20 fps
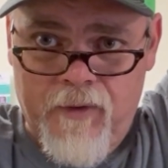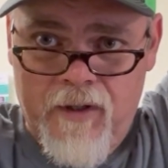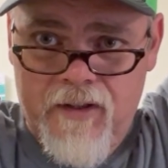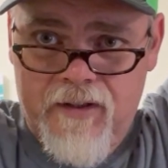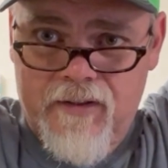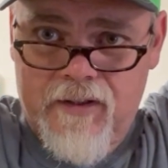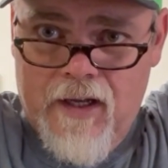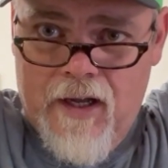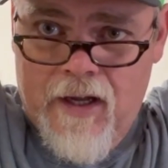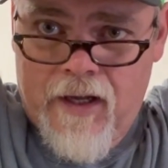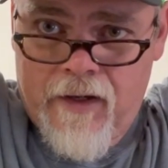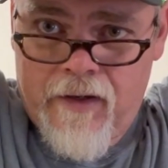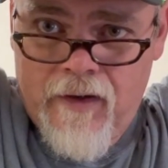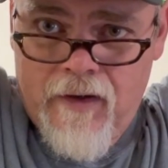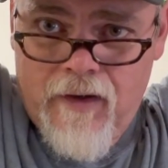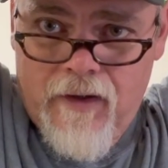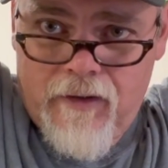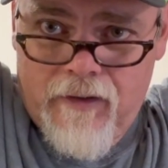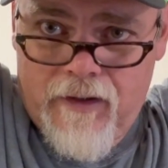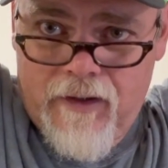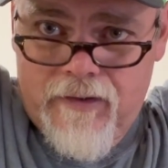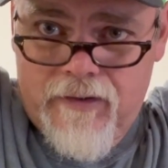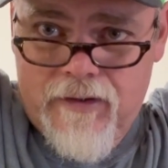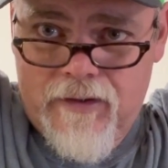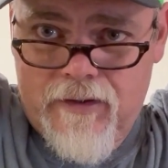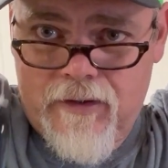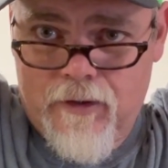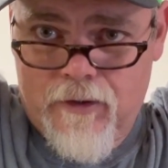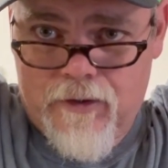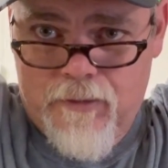this side. This
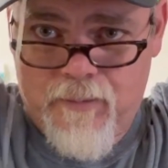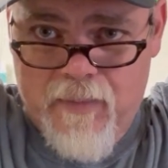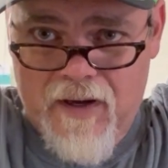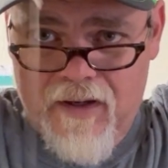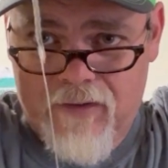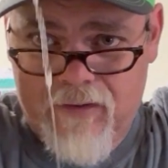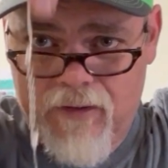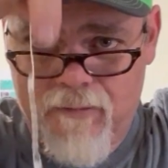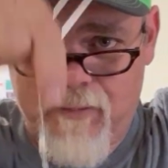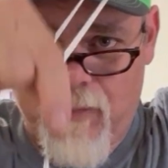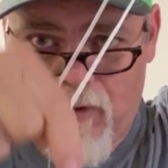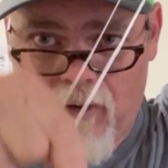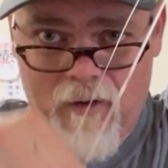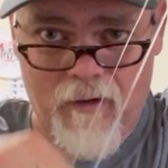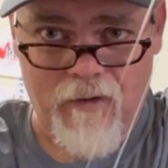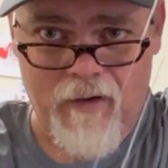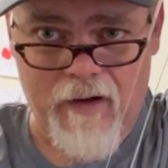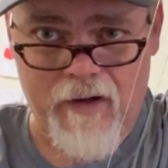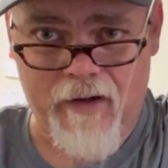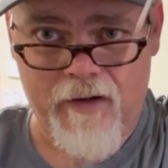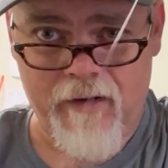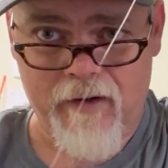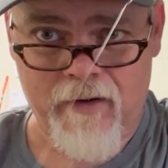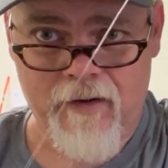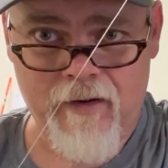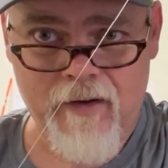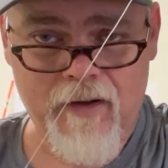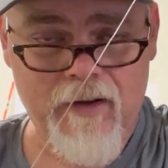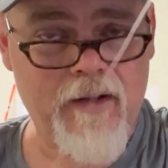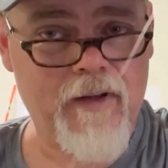is the expensive part right
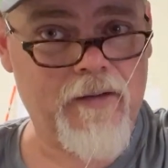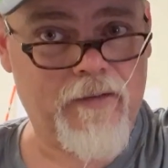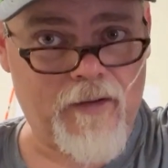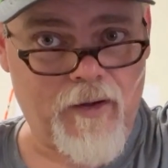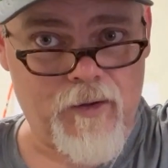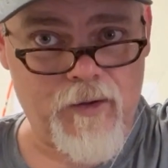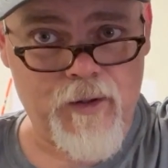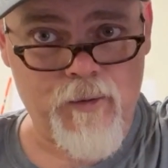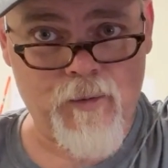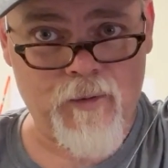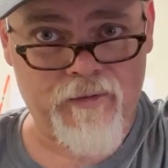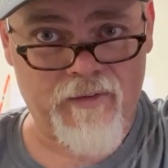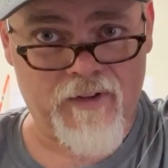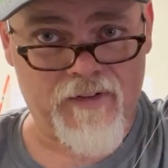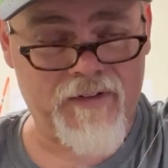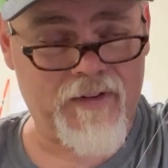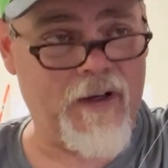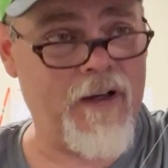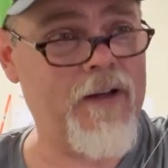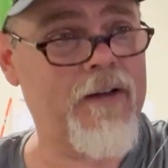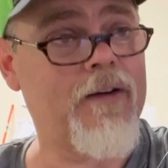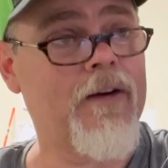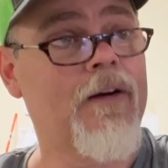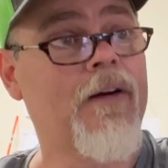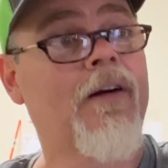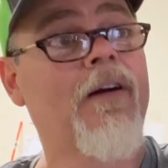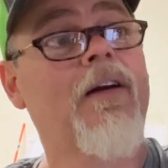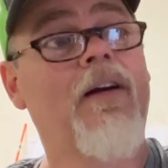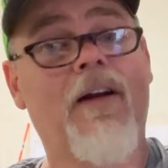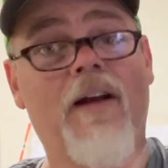here. So you want the
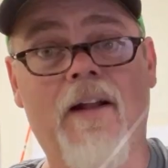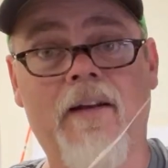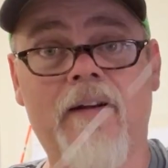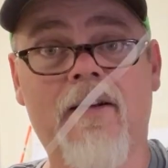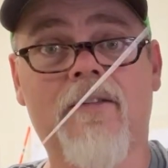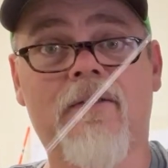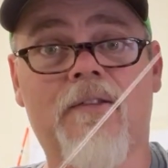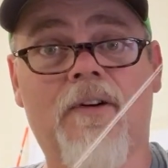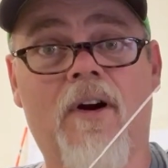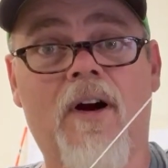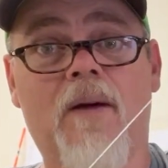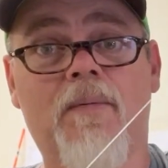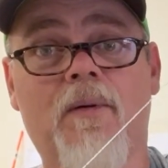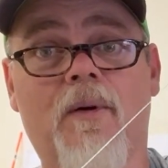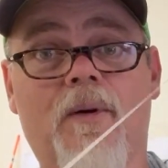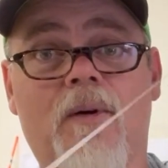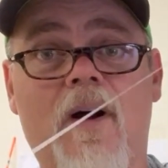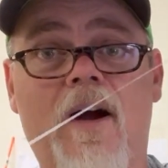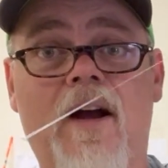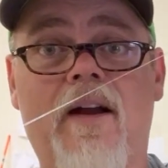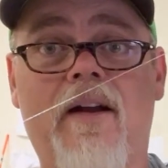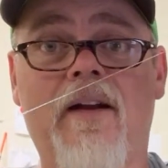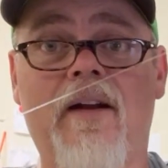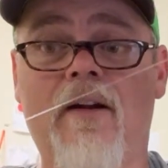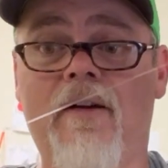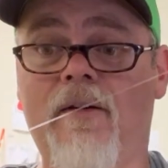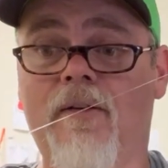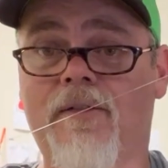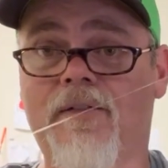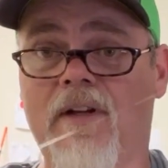sinker and this dropper right
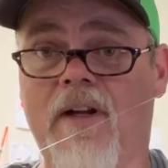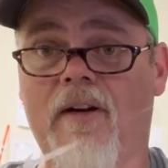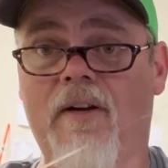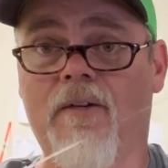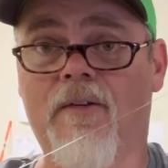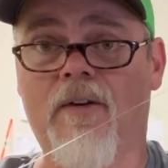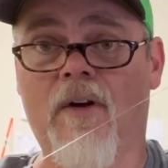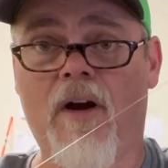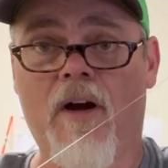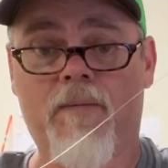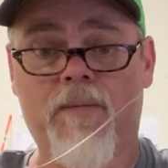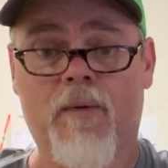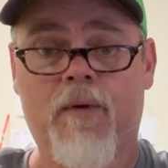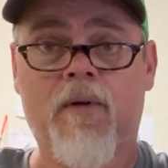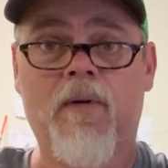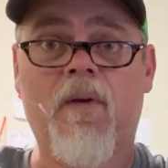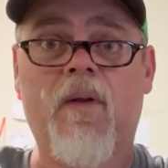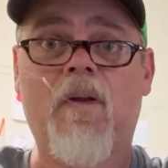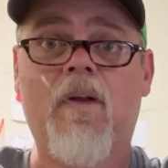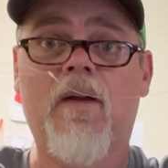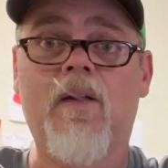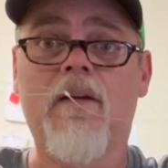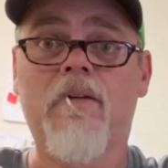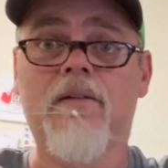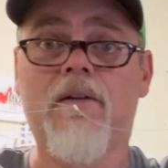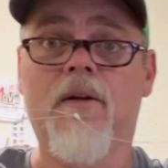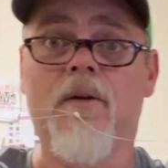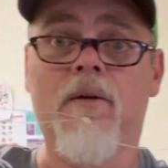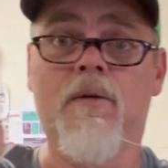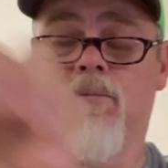here, your sinker dropper,
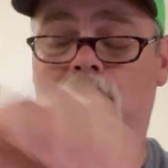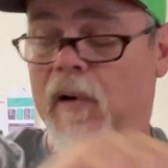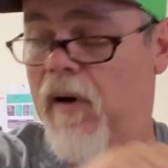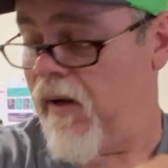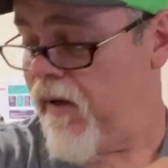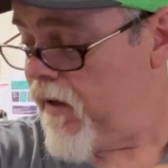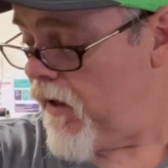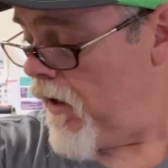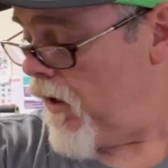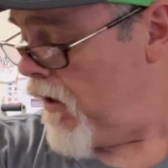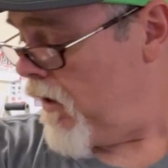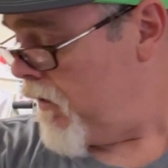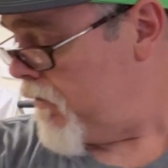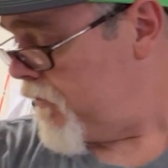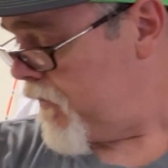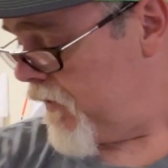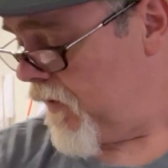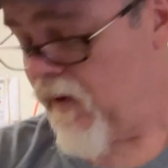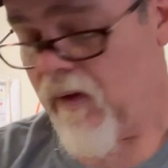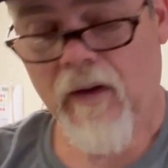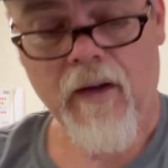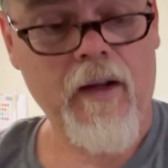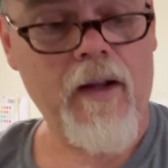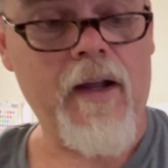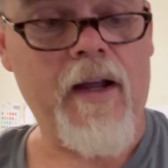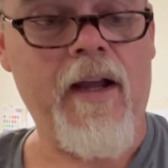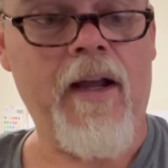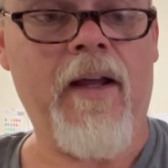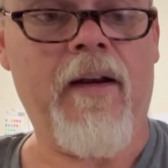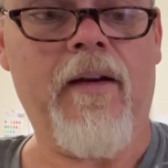to break off.
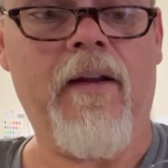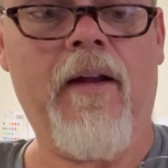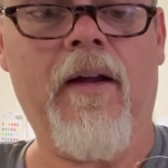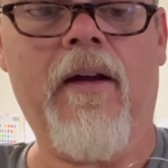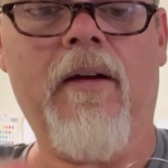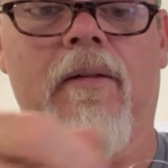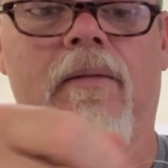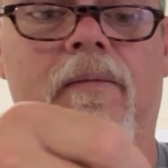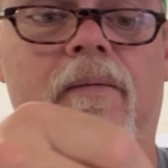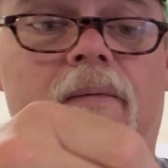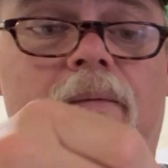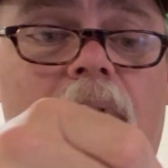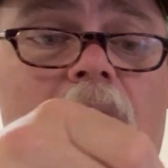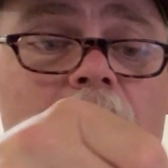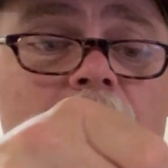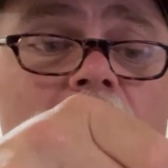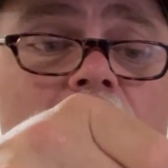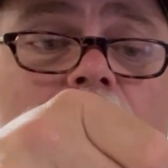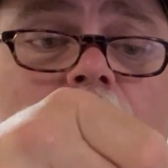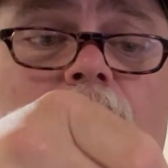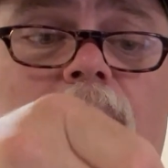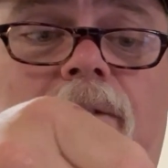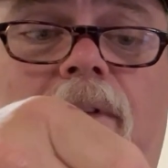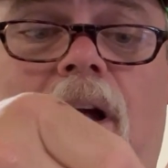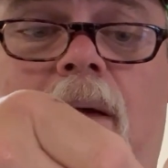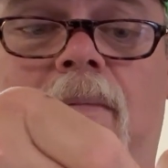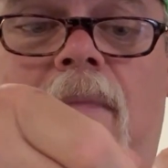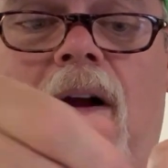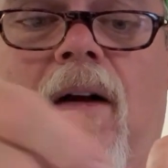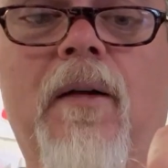And I'm not
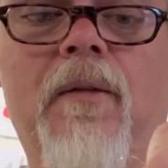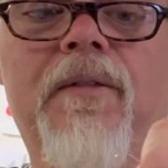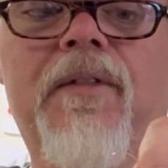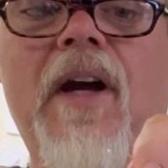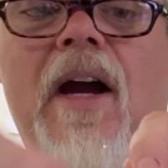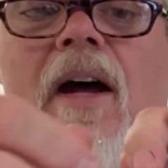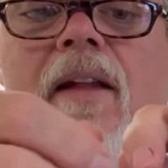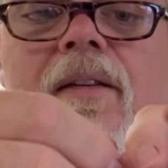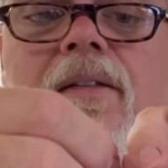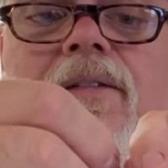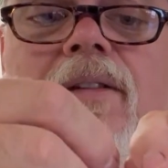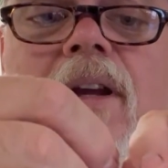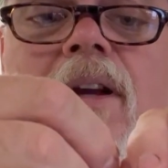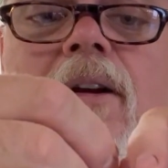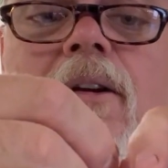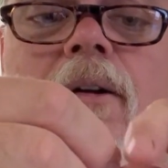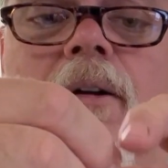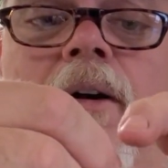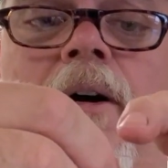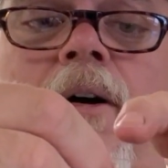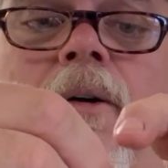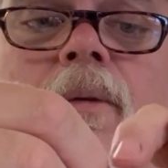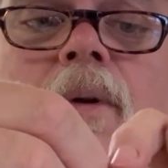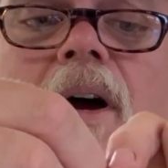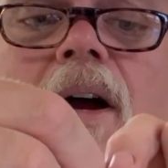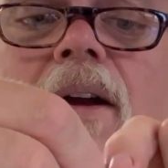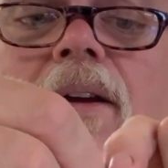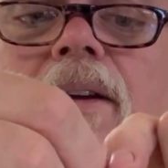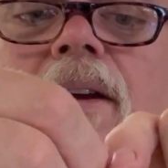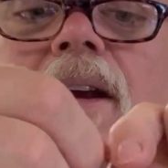gonna tie the sinker on
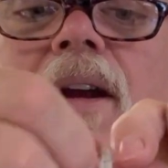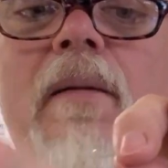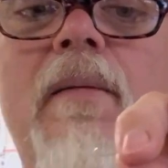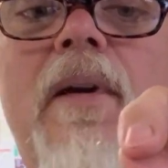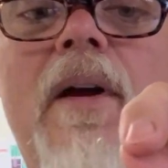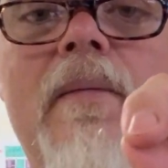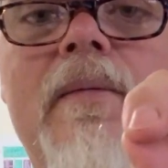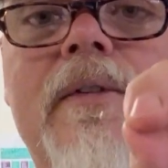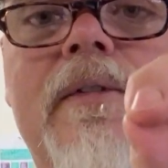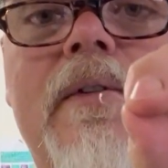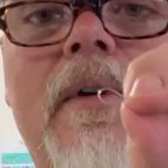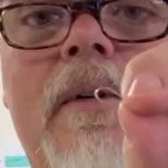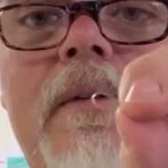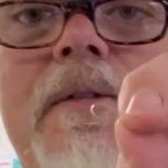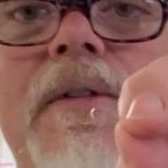right yet, but I'm just gonna